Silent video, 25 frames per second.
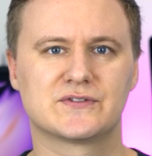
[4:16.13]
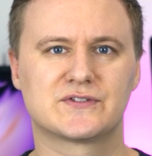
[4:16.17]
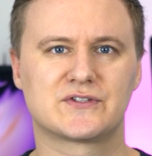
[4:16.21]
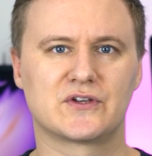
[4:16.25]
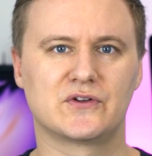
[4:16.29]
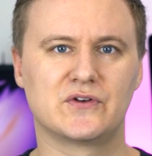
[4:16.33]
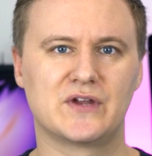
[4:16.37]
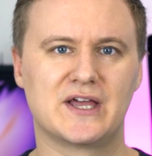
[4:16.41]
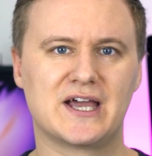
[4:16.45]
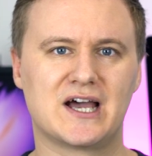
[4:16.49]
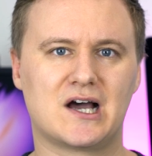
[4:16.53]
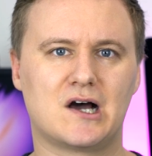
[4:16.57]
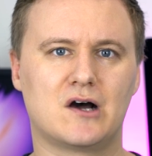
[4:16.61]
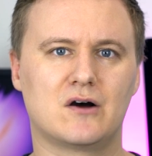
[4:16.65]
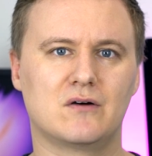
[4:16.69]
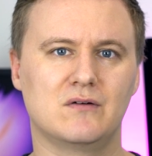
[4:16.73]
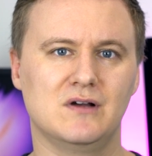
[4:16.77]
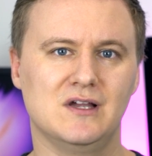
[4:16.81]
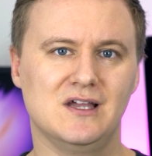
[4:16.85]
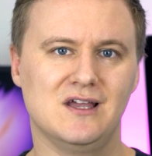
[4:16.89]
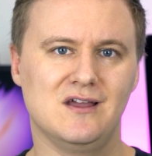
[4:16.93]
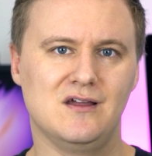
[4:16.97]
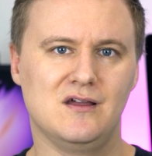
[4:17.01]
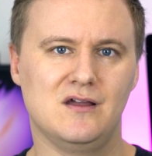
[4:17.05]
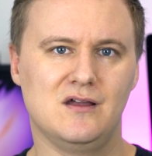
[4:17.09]
So now
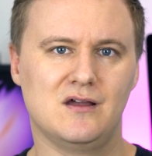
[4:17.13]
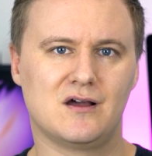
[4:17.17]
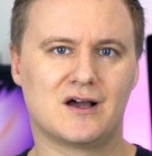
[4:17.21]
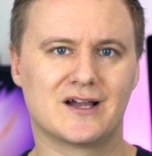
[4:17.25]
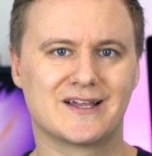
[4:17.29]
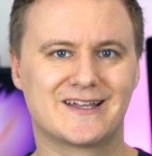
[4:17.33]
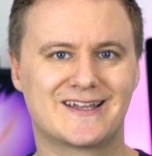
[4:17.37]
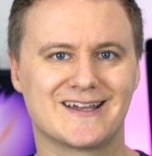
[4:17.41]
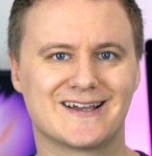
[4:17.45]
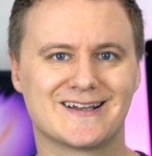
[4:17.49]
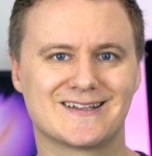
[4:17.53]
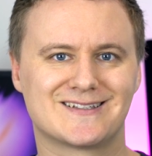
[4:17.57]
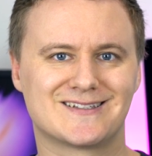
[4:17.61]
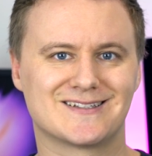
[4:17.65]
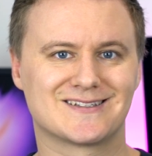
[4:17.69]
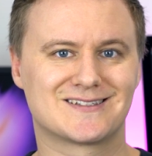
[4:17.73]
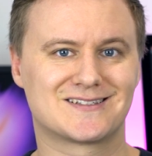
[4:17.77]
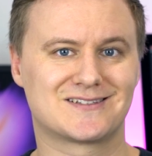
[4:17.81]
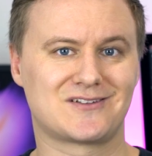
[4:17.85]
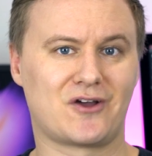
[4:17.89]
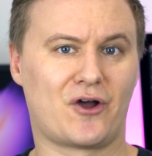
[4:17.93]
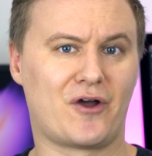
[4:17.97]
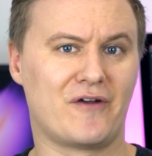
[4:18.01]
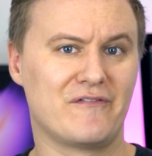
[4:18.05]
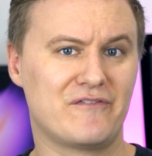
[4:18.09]
I guess
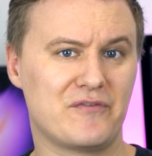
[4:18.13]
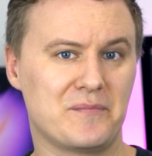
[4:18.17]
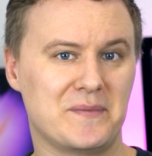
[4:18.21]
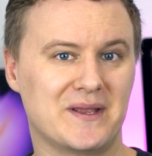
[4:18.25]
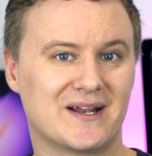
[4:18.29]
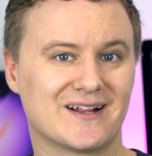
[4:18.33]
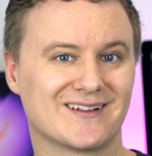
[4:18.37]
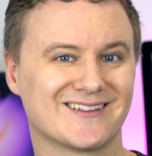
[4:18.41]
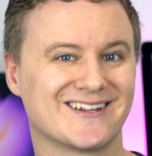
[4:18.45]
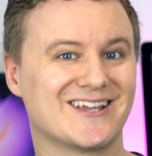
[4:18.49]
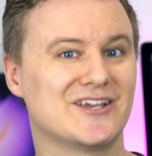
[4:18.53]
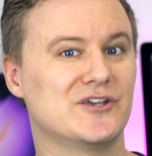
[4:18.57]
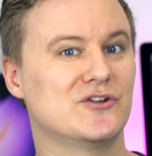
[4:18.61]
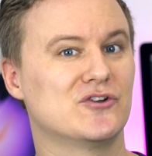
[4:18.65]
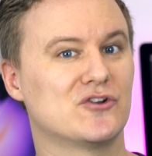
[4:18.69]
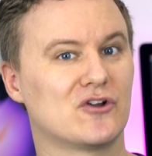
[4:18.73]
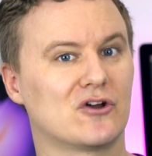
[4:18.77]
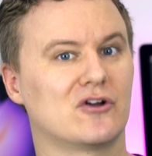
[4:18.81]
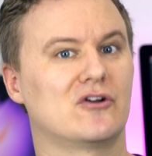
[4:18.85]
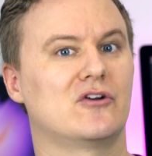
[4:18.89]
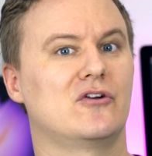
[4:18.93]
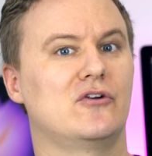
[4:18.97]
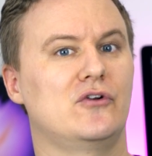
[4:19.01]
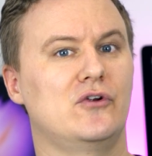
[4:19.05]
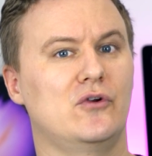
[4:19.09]
it's time for me to let you
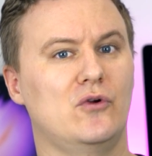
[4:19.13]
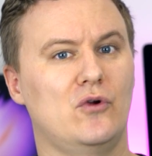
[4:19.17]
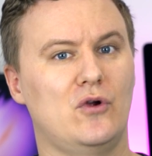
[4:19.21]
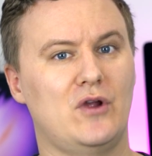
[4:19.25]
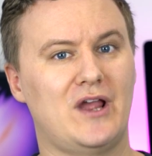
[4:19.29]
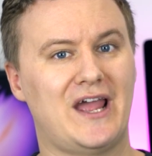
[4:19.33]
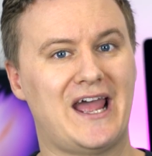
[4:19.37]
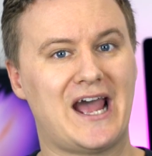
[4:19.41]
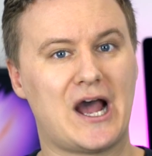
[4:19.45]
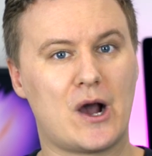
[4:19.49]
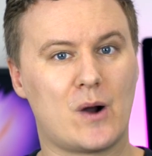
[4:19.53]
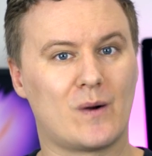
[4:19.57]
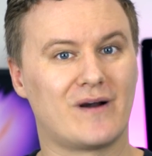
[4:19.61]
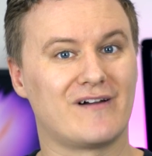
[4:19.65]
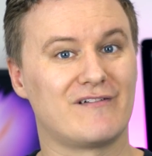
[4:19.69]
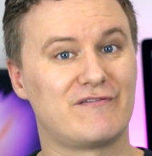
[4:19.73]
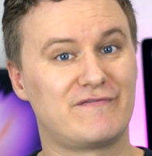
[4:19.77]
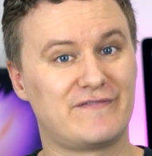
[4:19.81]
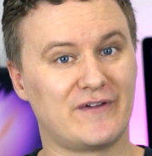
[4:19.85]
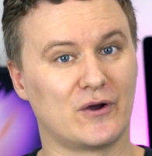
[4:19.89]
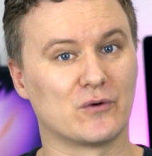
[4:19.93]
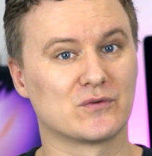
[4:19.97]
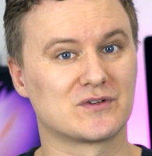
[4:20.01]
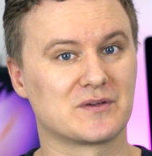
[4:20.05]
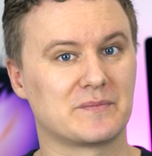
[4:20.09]
know how I
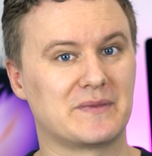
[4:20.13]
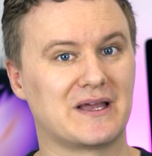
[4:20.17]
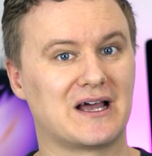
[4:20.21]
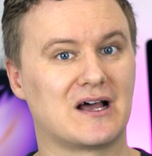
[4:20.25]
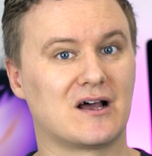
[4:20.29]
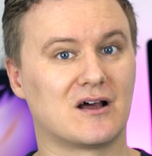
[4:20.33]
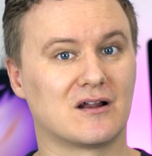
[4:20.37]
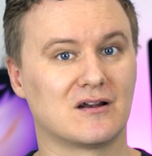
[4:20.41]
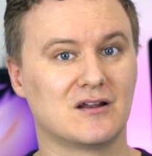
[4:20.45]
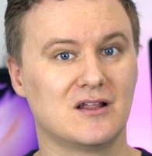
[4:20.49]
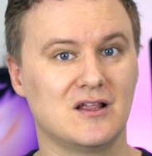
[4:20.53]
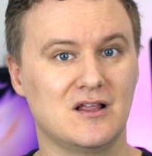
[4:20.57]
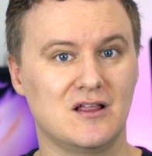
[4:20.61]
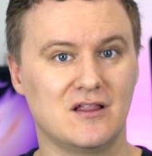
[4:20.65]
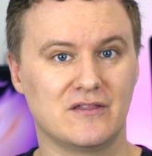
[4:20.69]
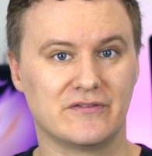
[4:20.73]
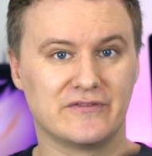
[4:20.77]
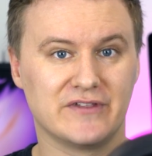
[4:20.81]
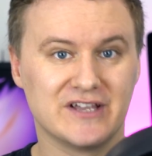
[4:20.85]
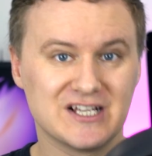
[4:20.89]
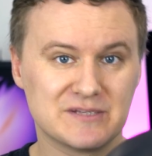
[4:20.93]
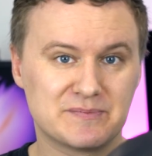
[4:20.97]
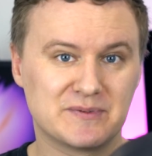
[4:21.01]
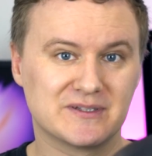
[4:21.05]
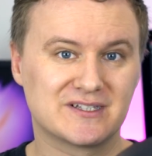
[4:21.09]
felt about
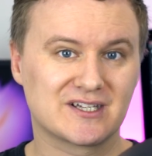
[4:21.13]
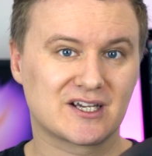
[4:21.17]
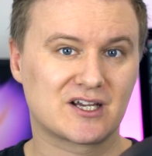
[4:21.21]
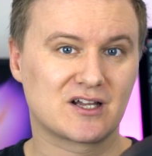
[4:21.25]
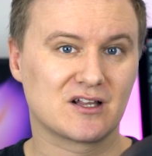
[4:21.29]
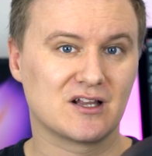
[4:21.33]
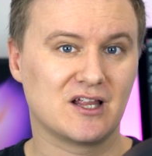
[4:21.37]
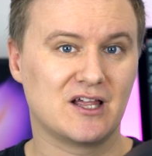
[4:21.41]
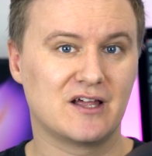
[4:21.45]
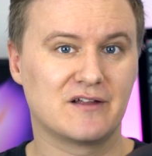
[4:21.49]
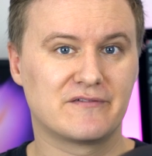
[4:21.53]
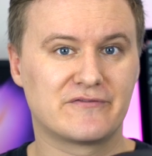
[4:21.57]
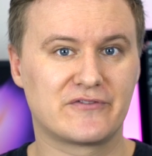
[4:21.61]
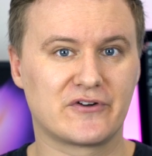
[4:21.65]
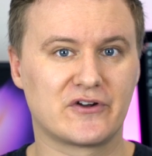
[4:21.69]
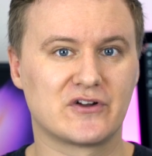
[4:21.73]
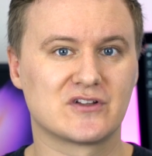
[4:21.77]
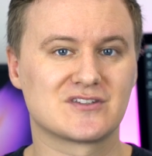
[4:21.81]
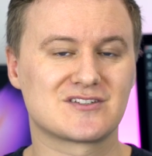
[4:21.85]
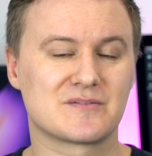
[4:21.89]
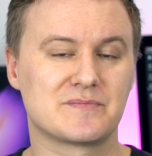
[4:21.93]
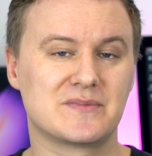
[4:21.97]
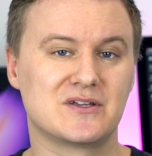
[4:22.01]
these particular headphones.